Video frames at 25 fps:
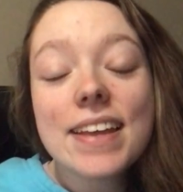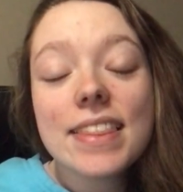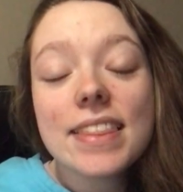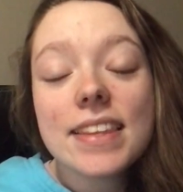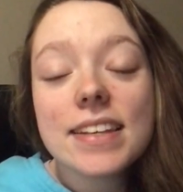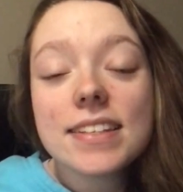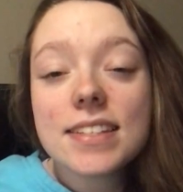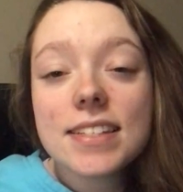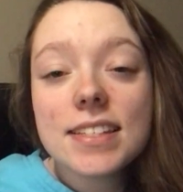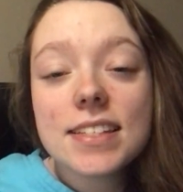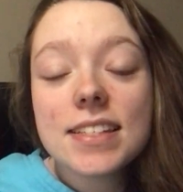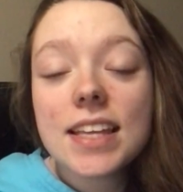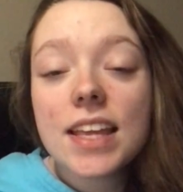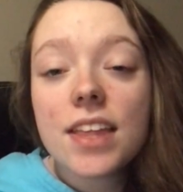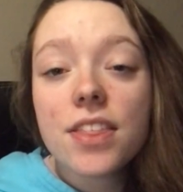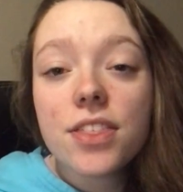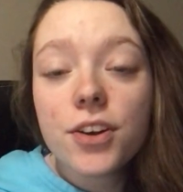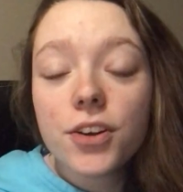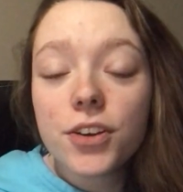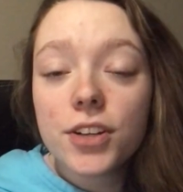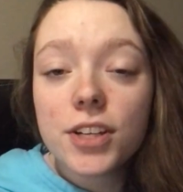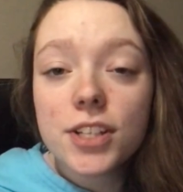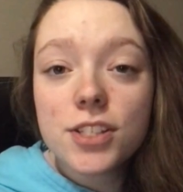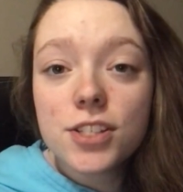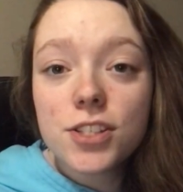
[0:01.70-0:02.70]
This is the
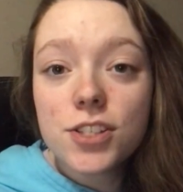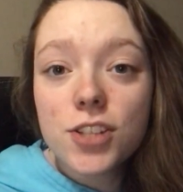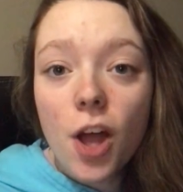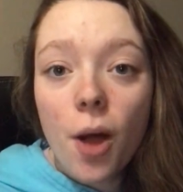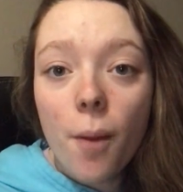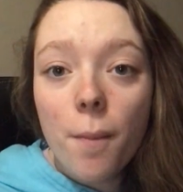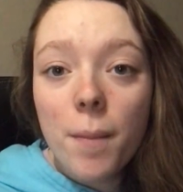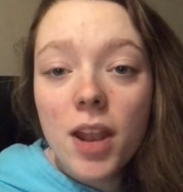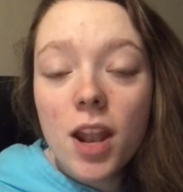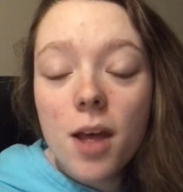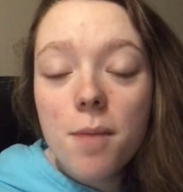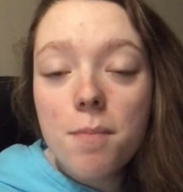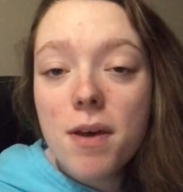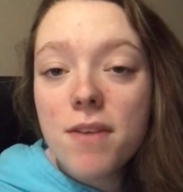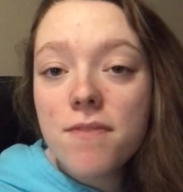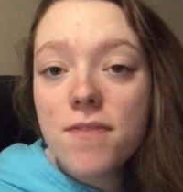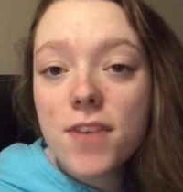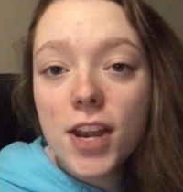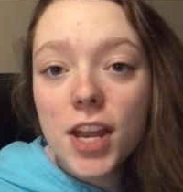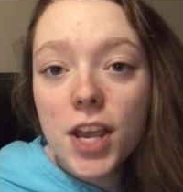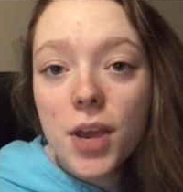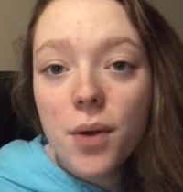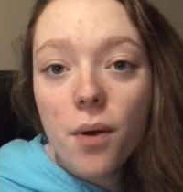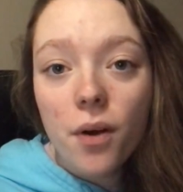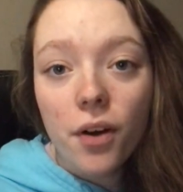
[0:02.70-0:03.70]
third installment of my
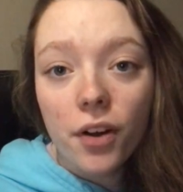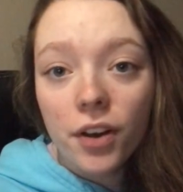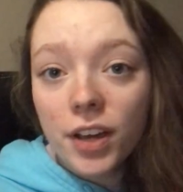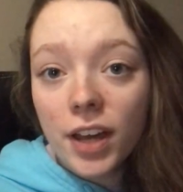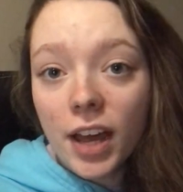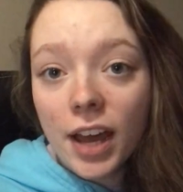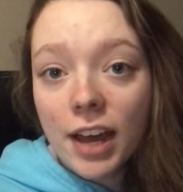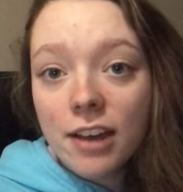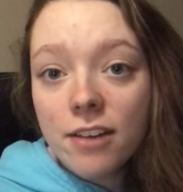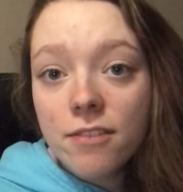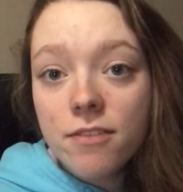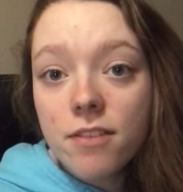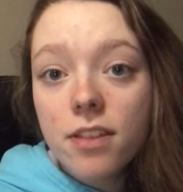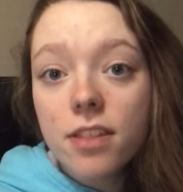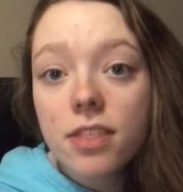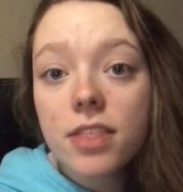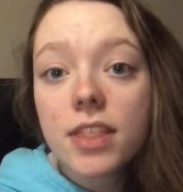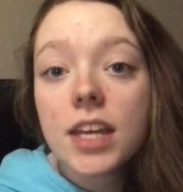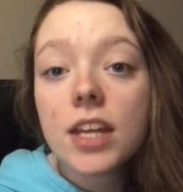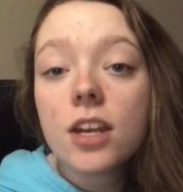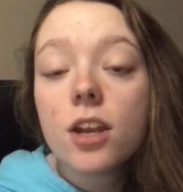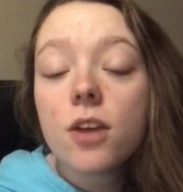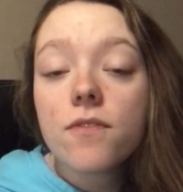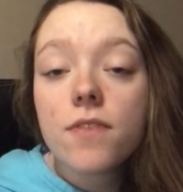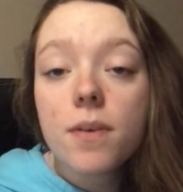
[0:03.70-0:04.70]
video archive,
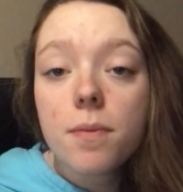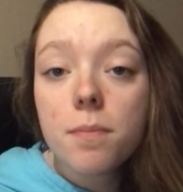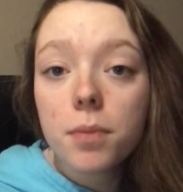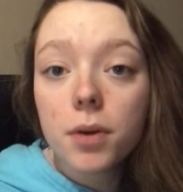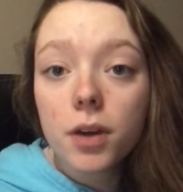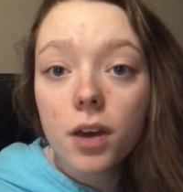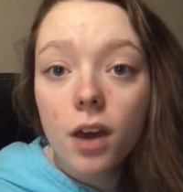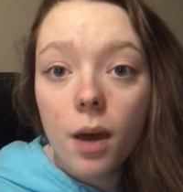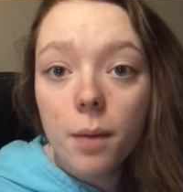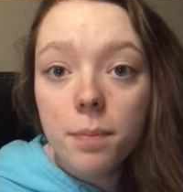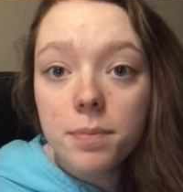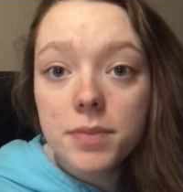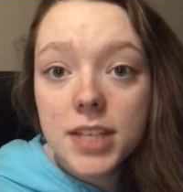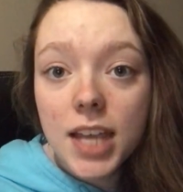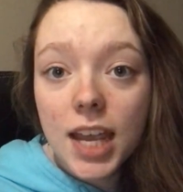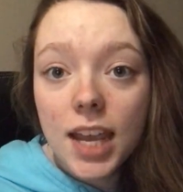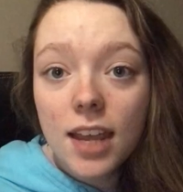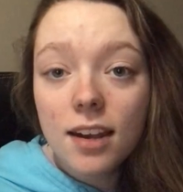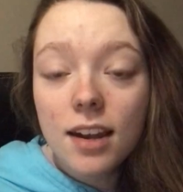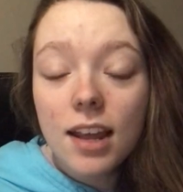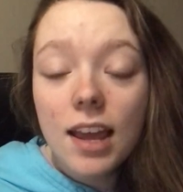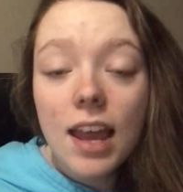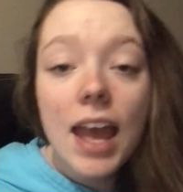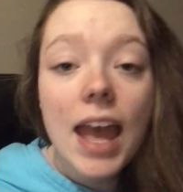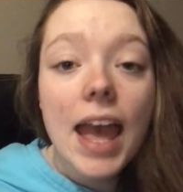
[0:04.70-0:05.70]
the November update,
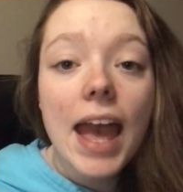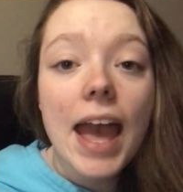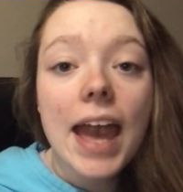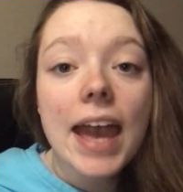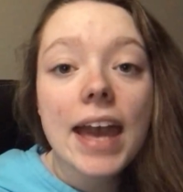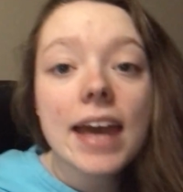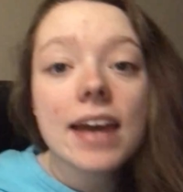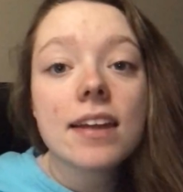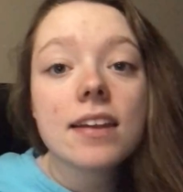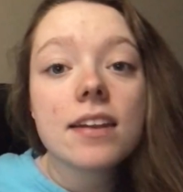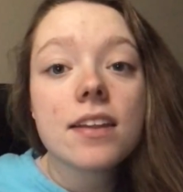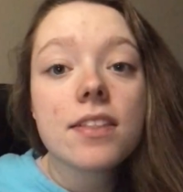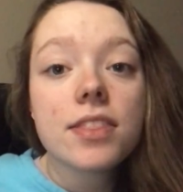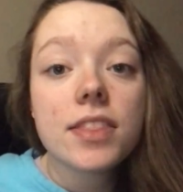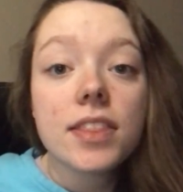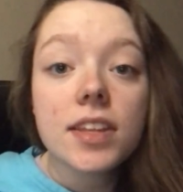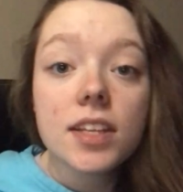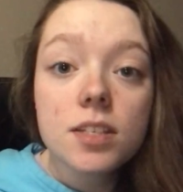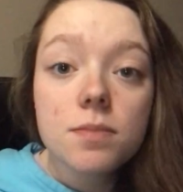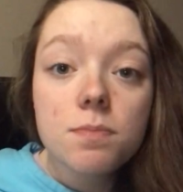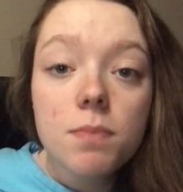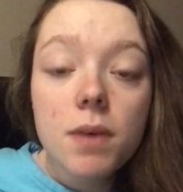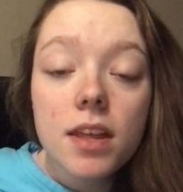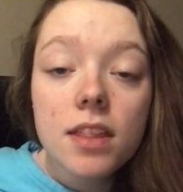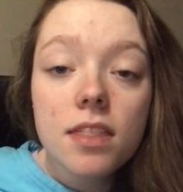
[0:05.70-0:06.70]
and
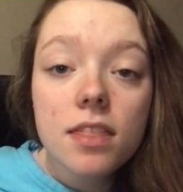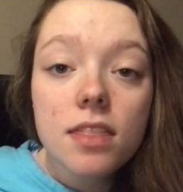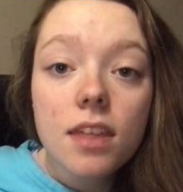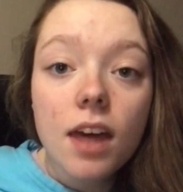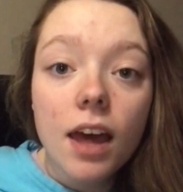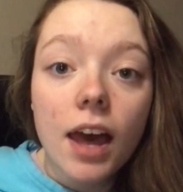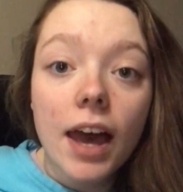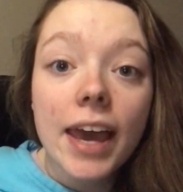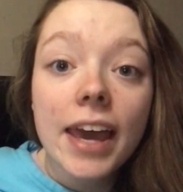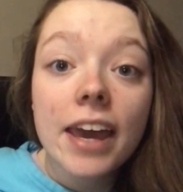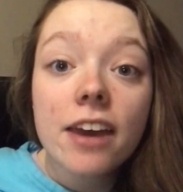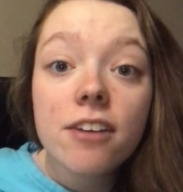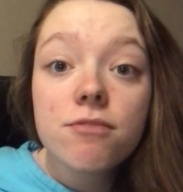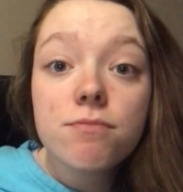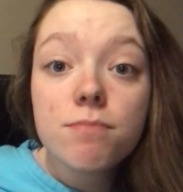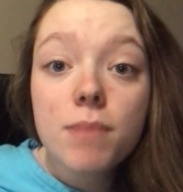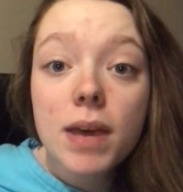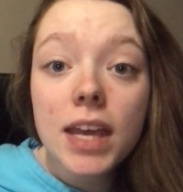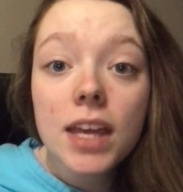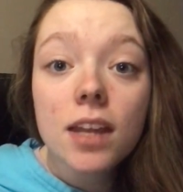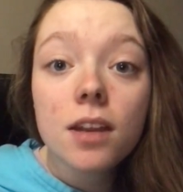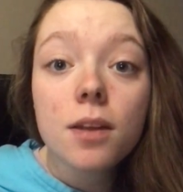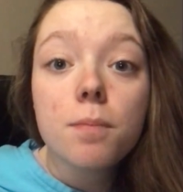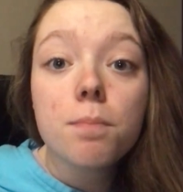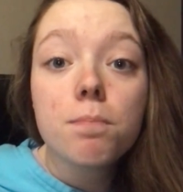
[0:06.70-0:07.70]
this month I have
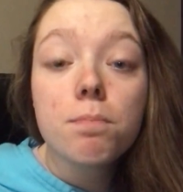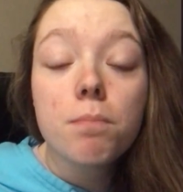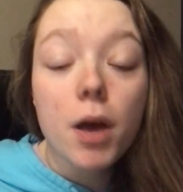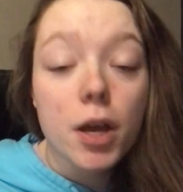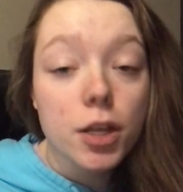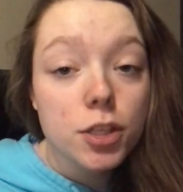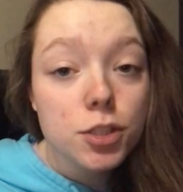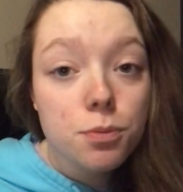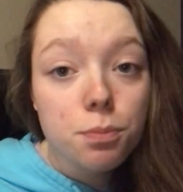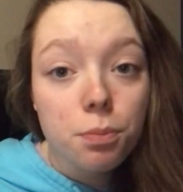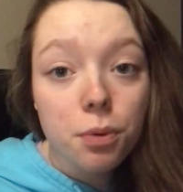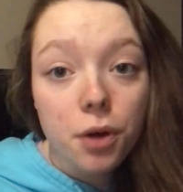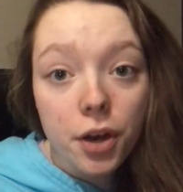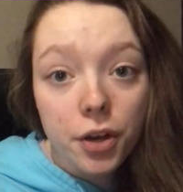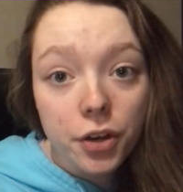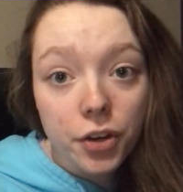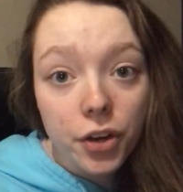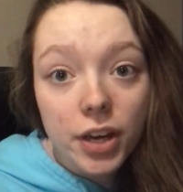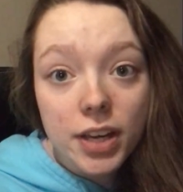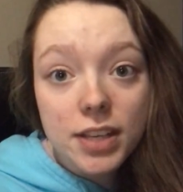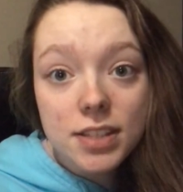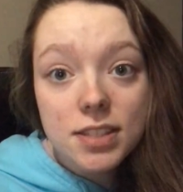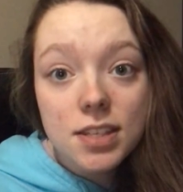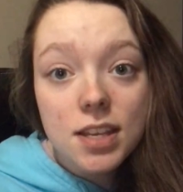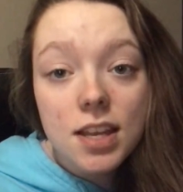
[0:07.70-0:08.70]
made much
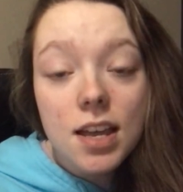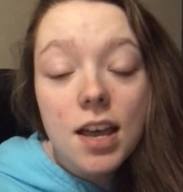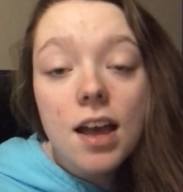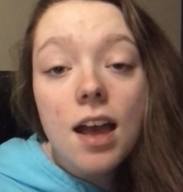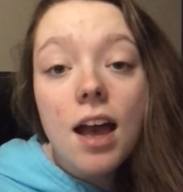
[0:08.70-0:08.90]
progress.